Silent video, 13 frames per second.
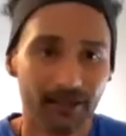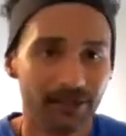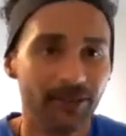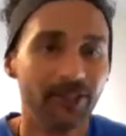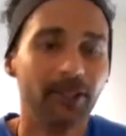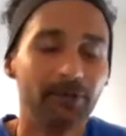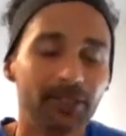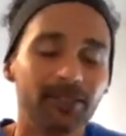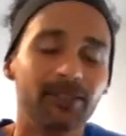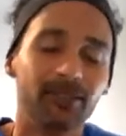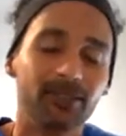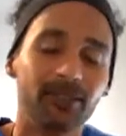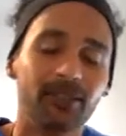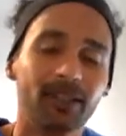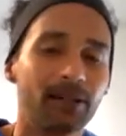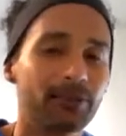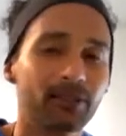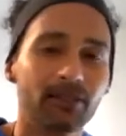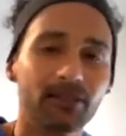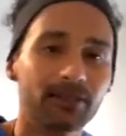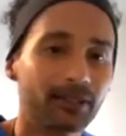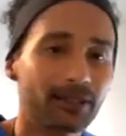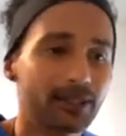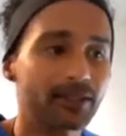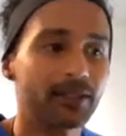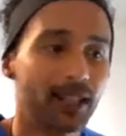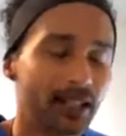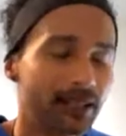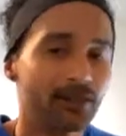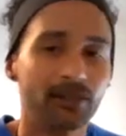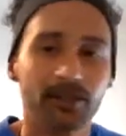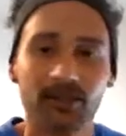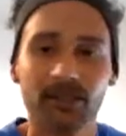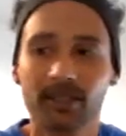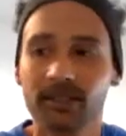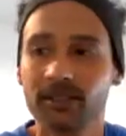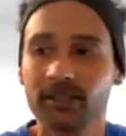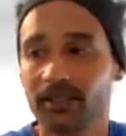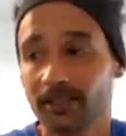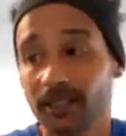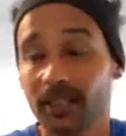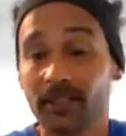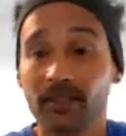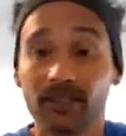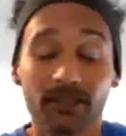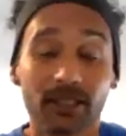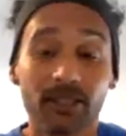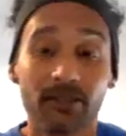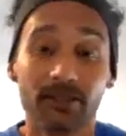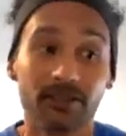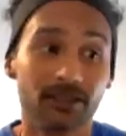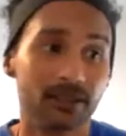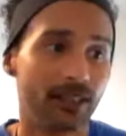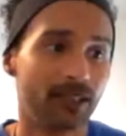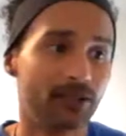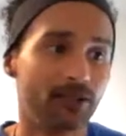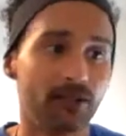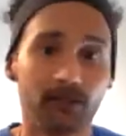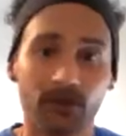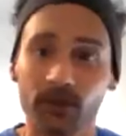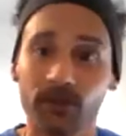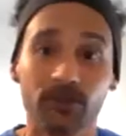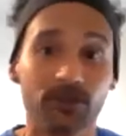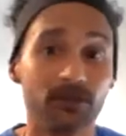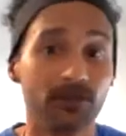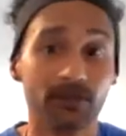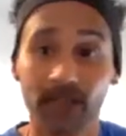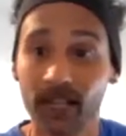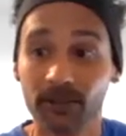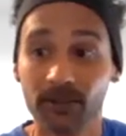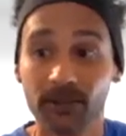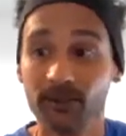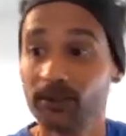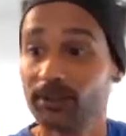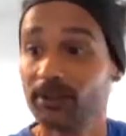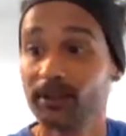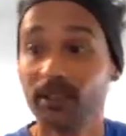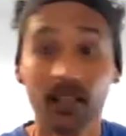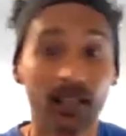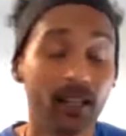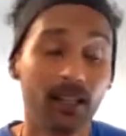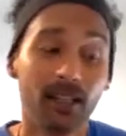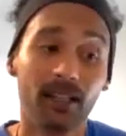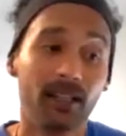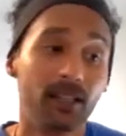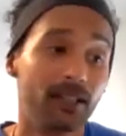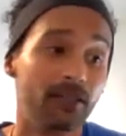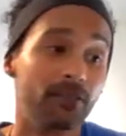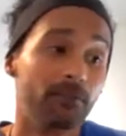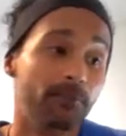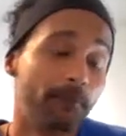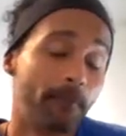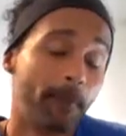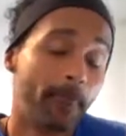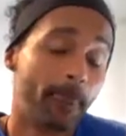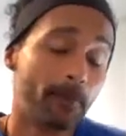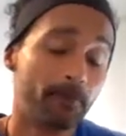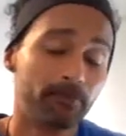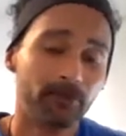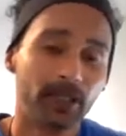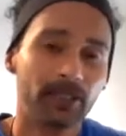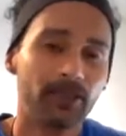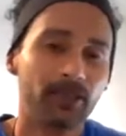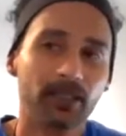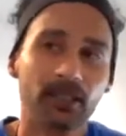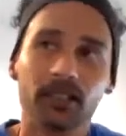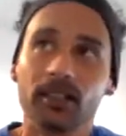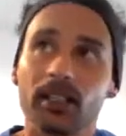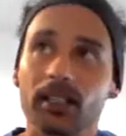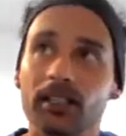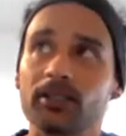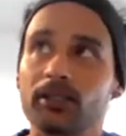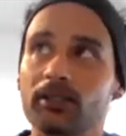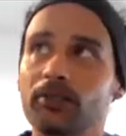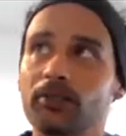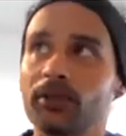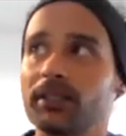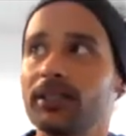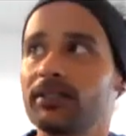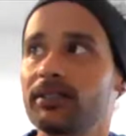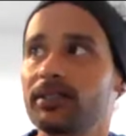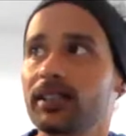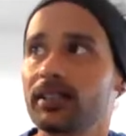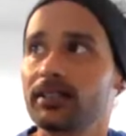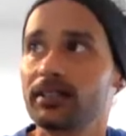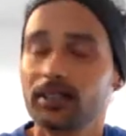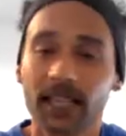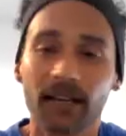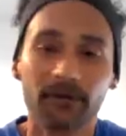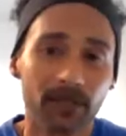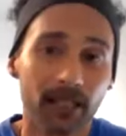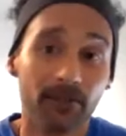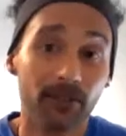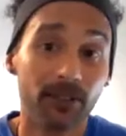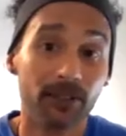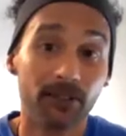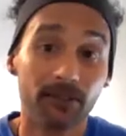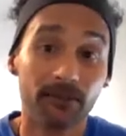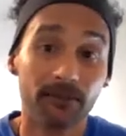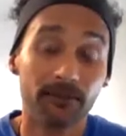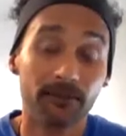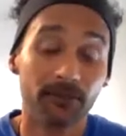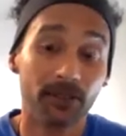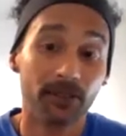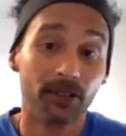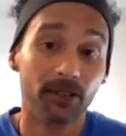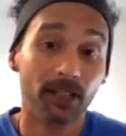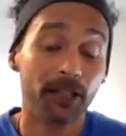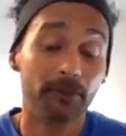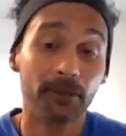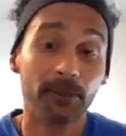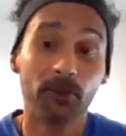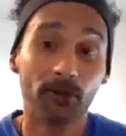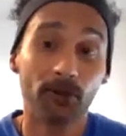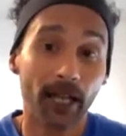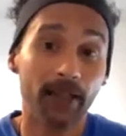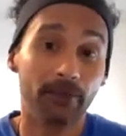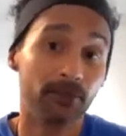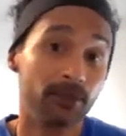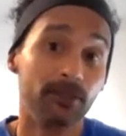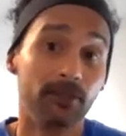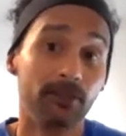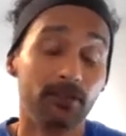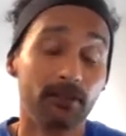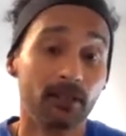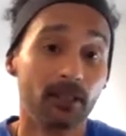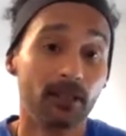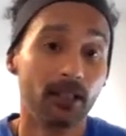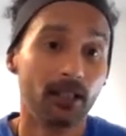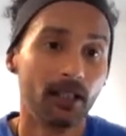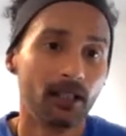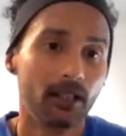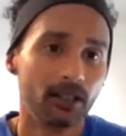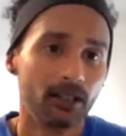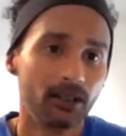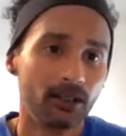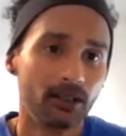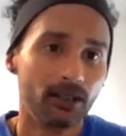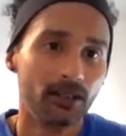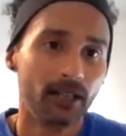You know what I mean? So no, absolutely. Like you got to know your sun sign. You got to know your energies. You got to know your virtues, your values, and like you said, it's a good point that you said is having that vision. You know, a lot of people lack vision. You know, you